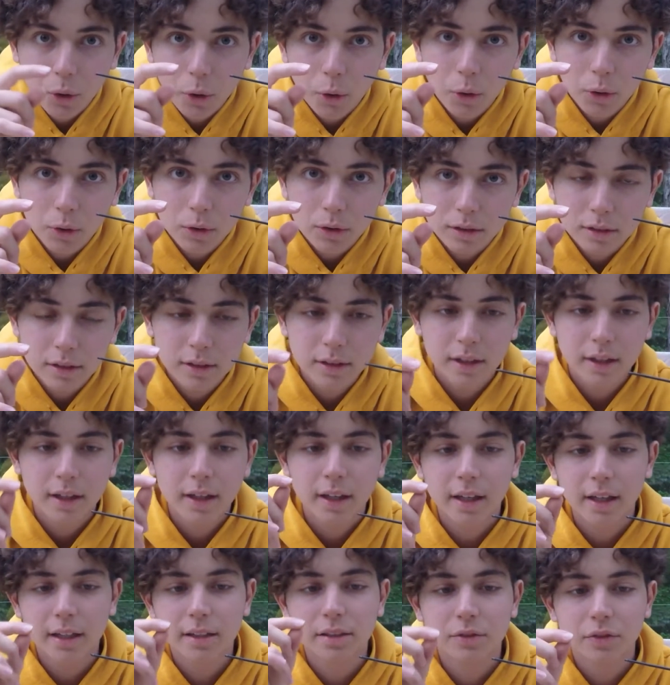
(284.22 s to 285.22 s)
hole
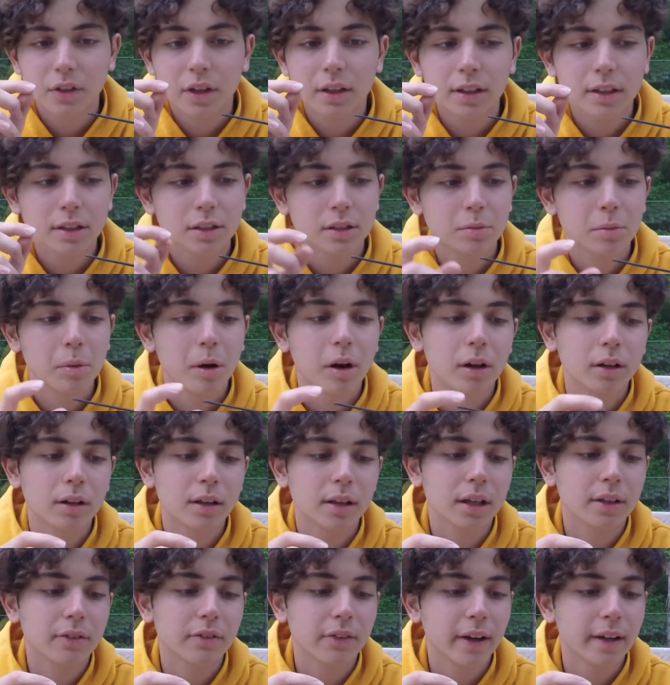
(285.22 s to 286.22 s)
is fairly small.
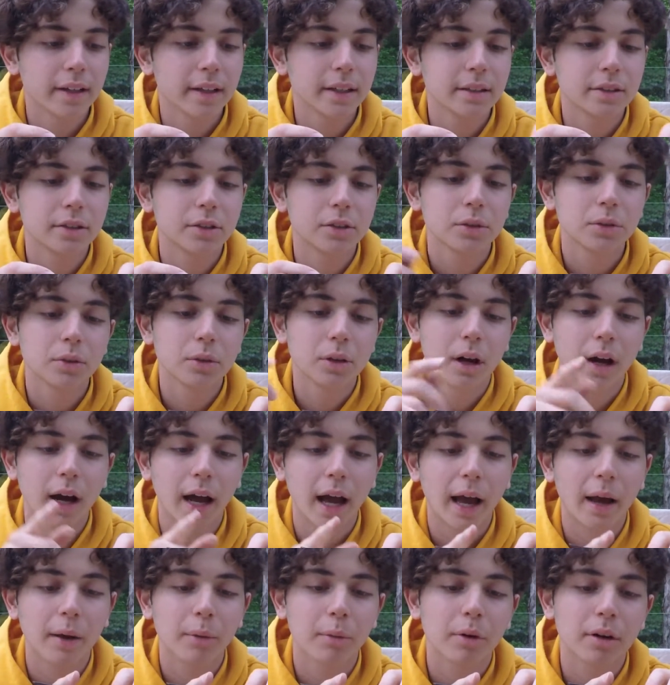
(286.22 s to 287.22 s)
If I need to,
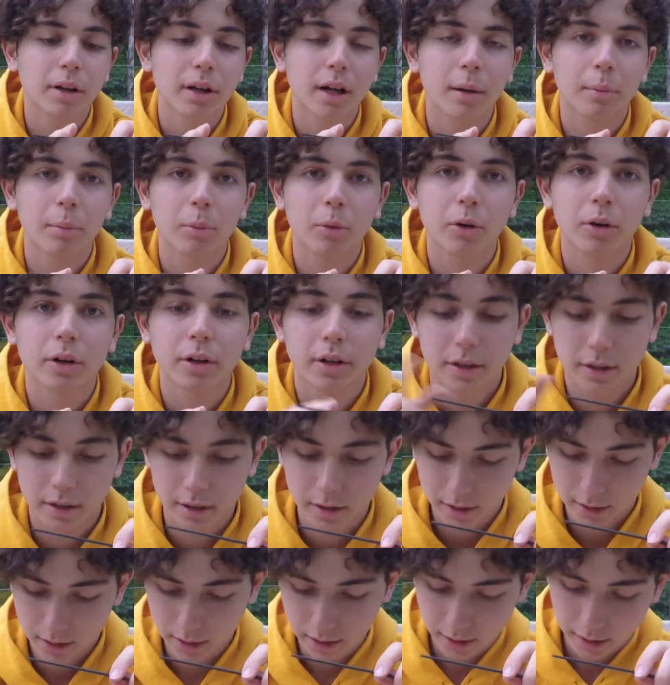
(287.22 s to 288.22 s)
I will cut more
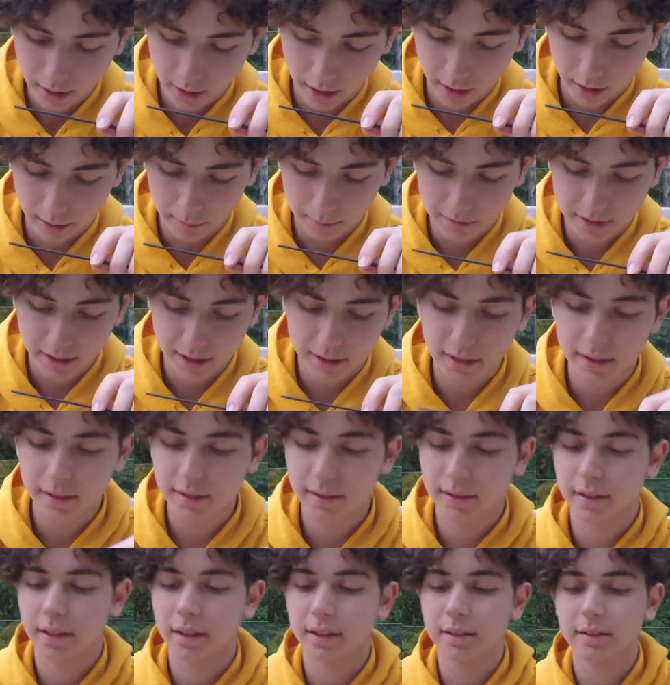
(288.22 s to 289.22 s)
to
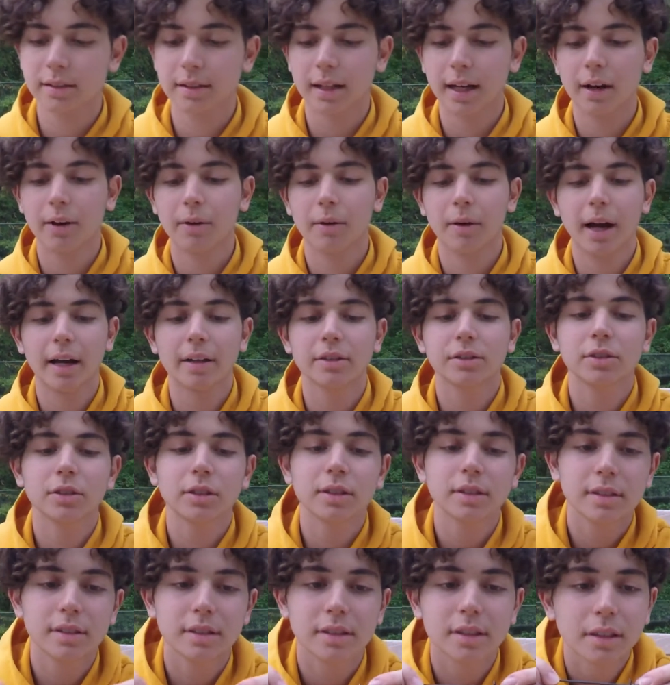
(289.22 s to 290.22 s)
ease this. Now, as you
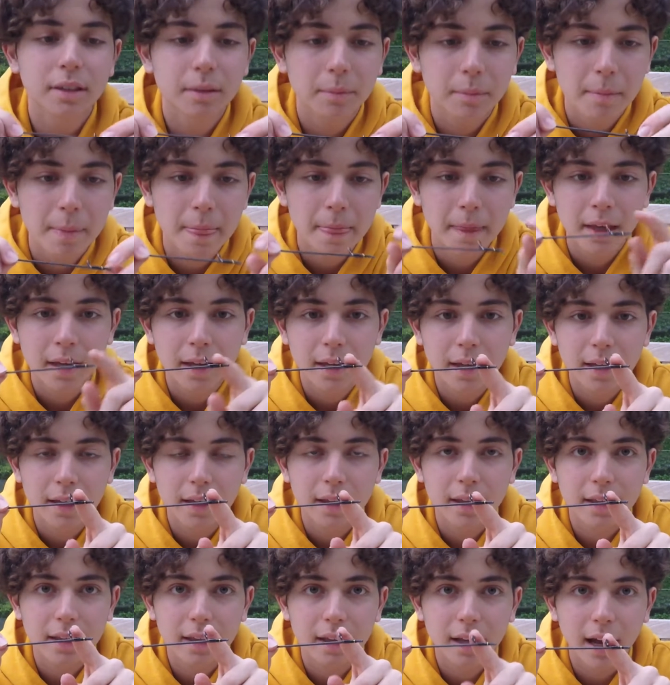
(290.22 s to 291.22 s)
can see,
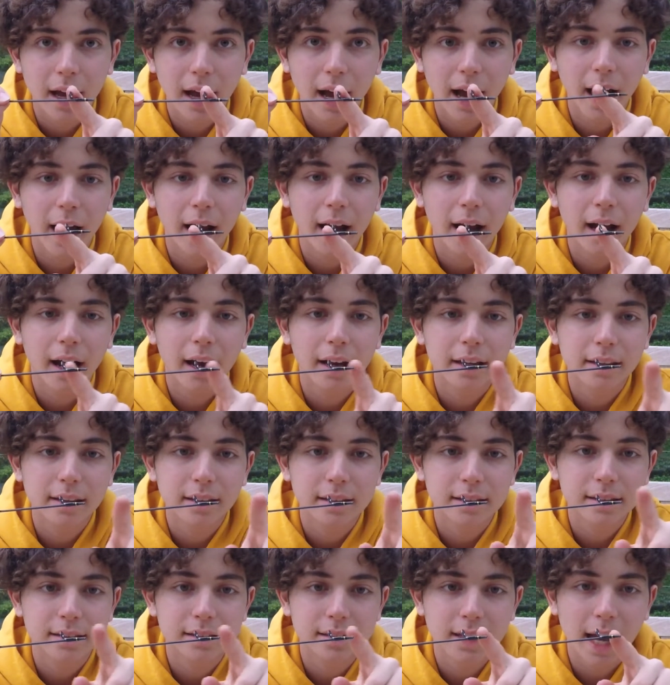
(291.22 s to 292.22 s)
the
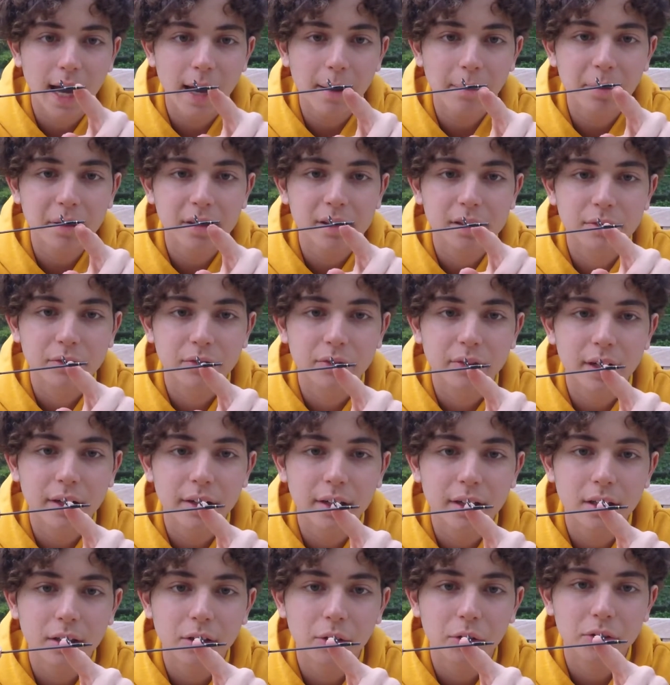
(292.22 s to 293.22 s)
snap is
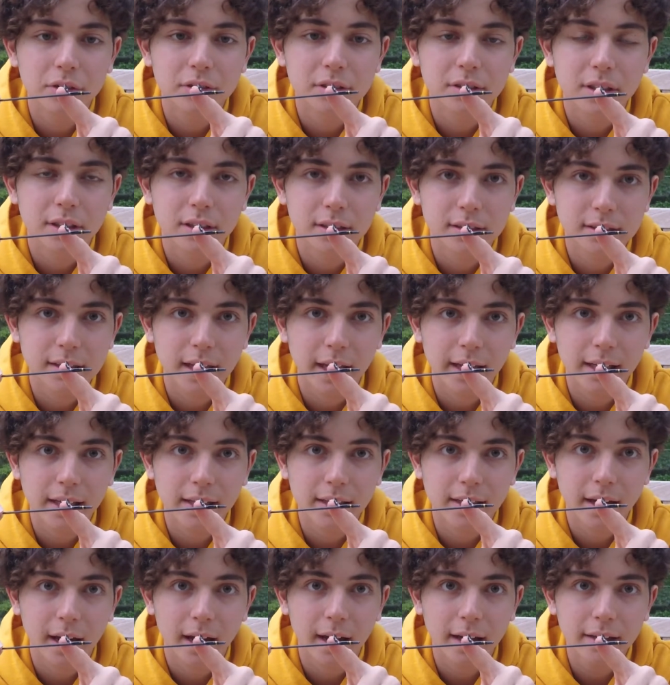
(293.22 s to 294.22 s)
very close to the
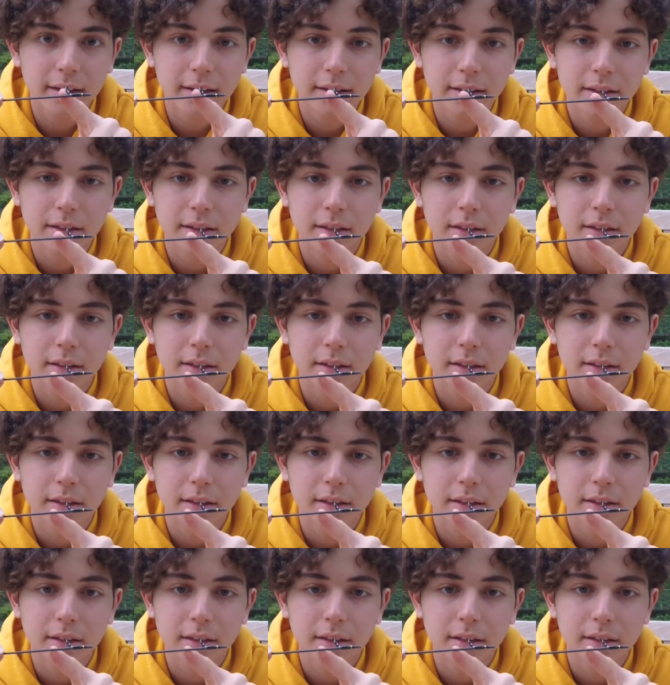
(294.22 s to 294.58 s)
second guide,